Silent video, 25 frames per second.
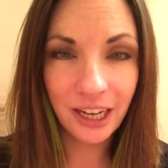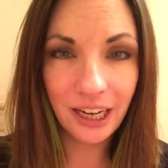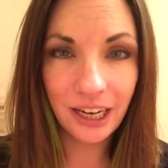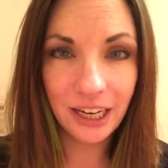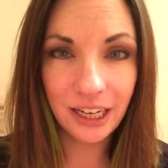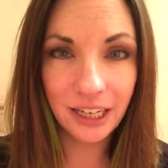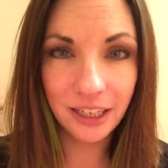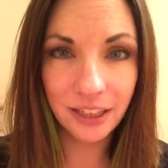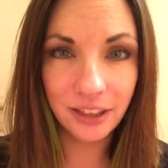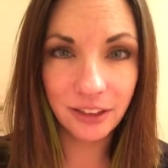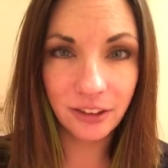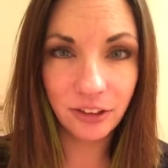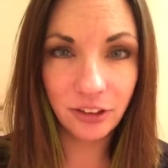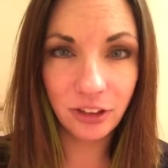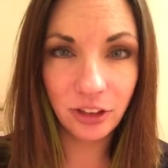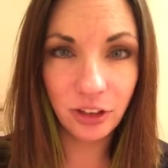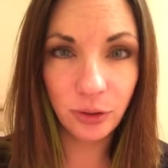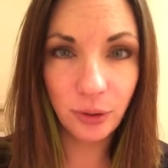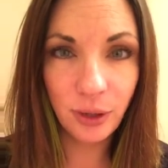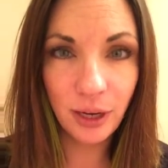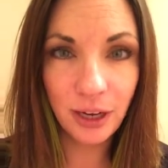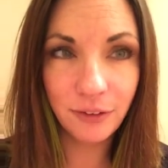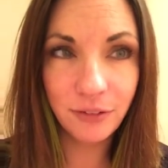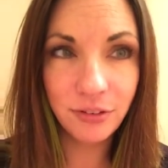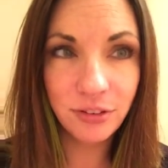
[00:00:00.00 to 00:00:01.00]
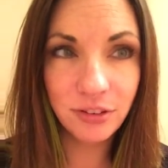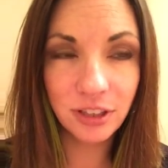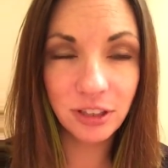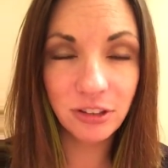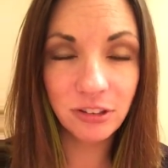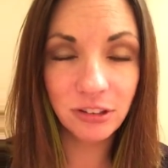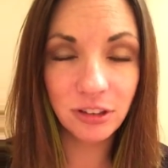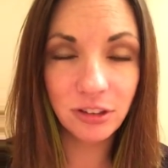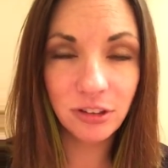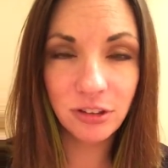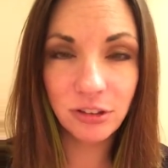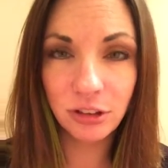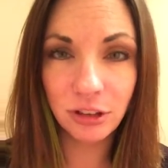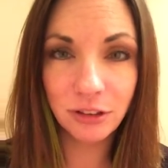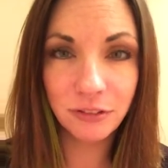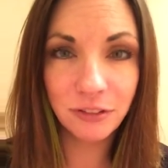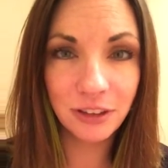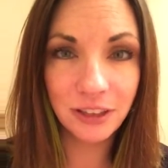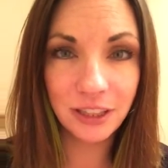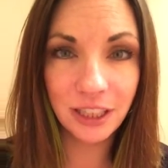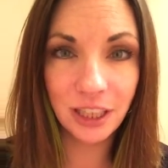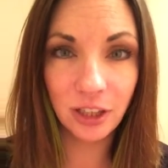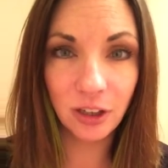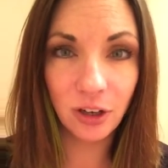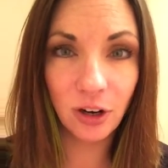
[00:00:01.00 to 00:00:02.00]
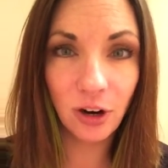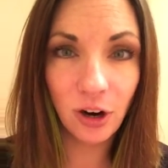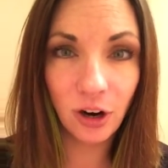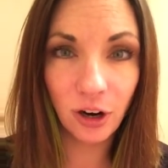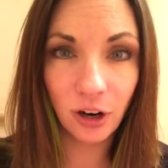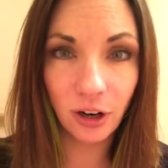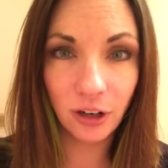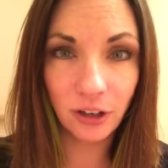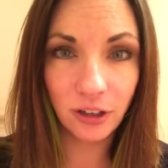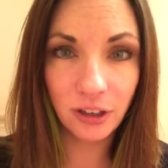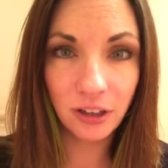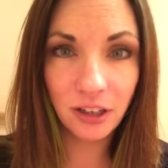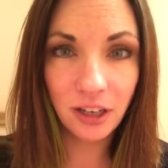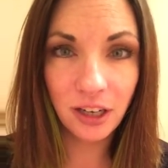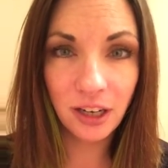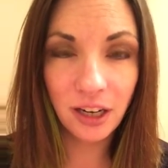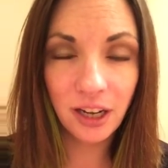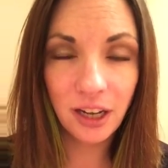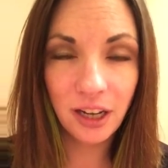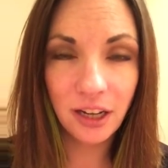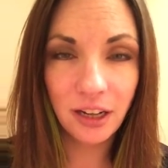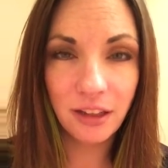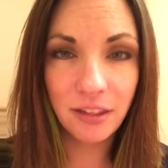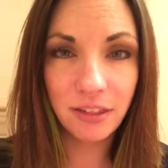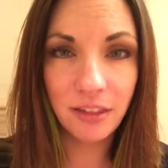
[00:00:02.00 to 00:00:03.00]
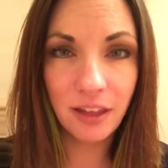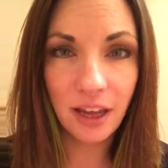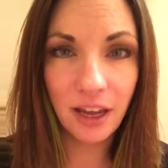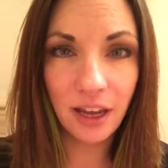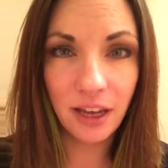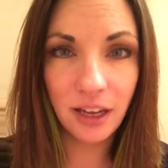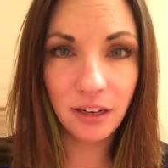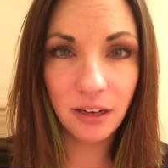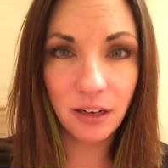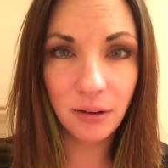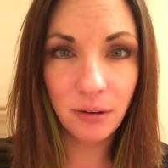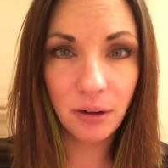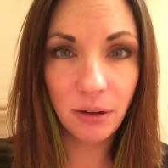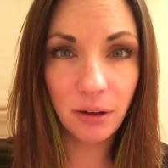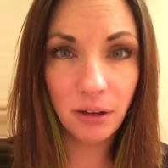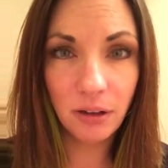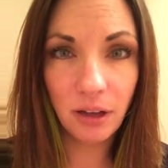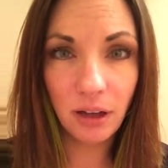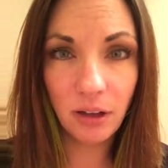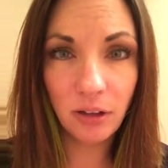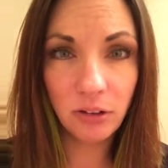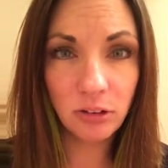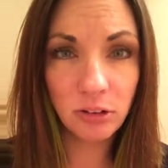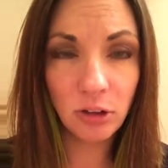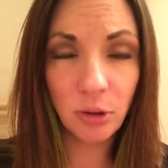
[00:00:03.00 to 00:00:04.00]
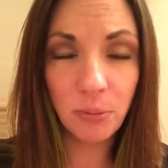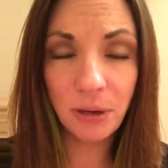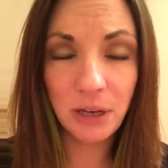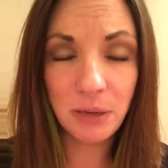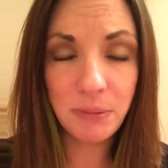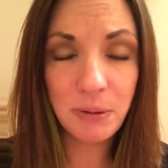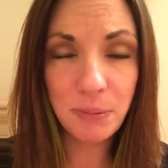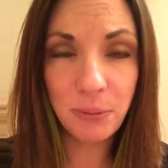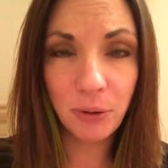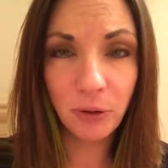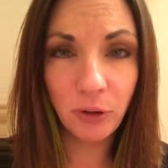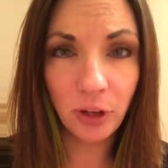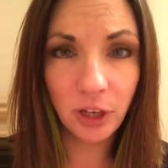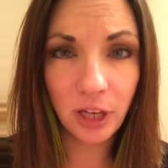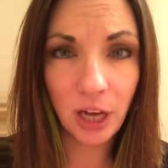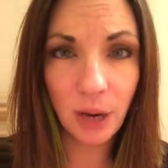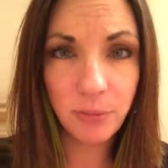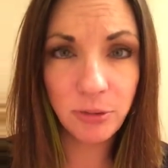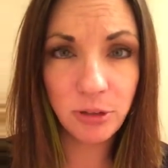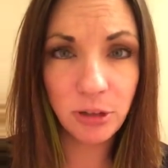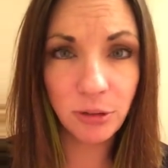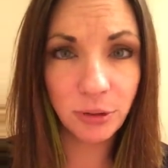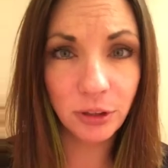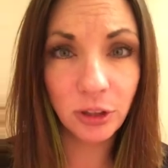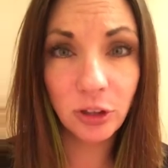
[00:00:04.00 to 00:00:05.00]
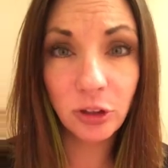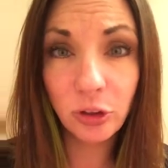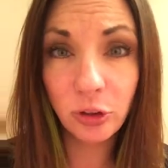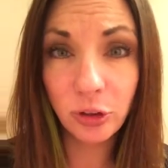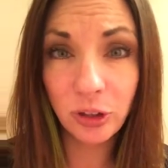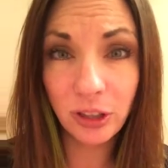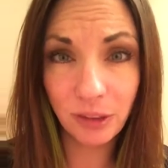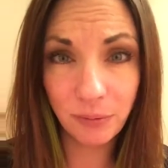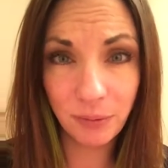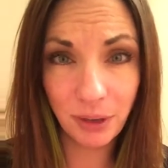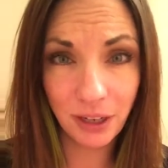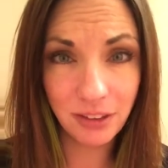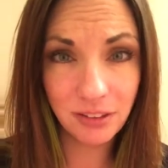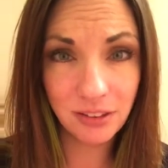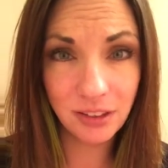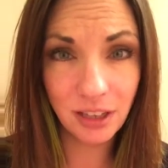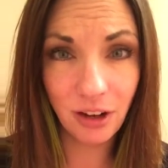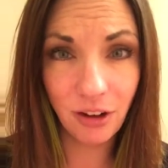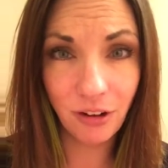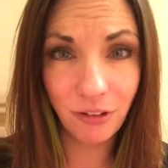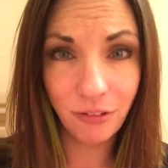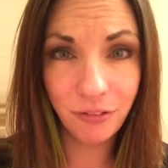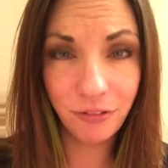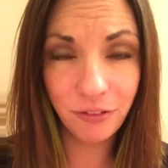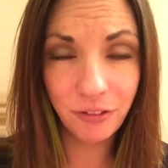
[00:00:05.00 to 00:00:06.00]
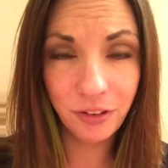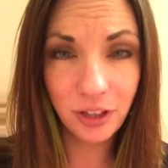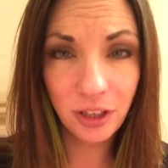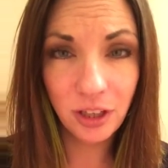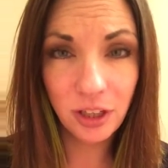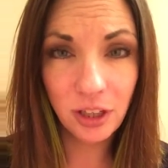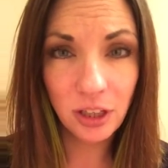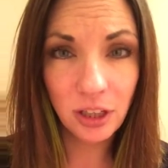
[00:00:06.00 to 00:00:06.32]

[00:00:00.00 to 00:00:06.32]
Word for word: And you have such a servant leader heart that so many people look up to, including myself.